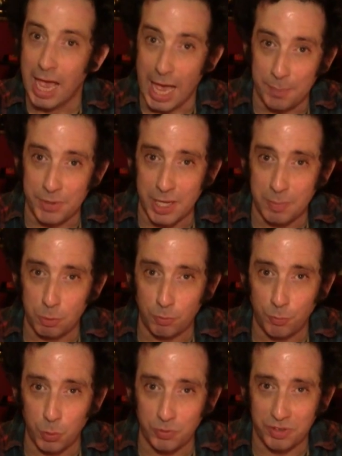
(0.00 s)
Happy April
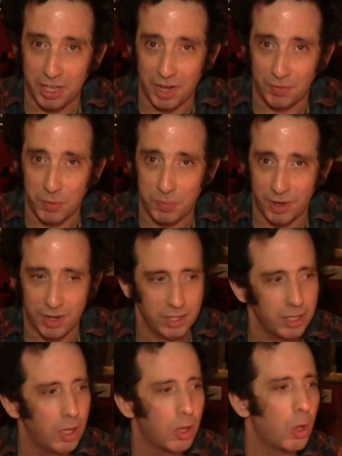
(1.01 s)
Fool's Day,
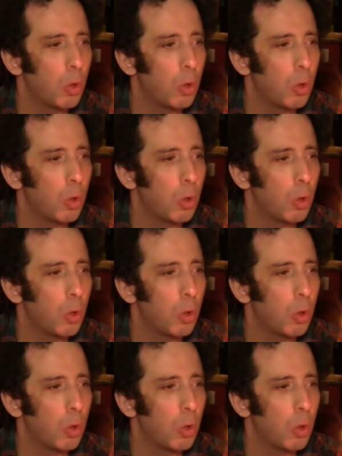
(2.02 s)
everybody!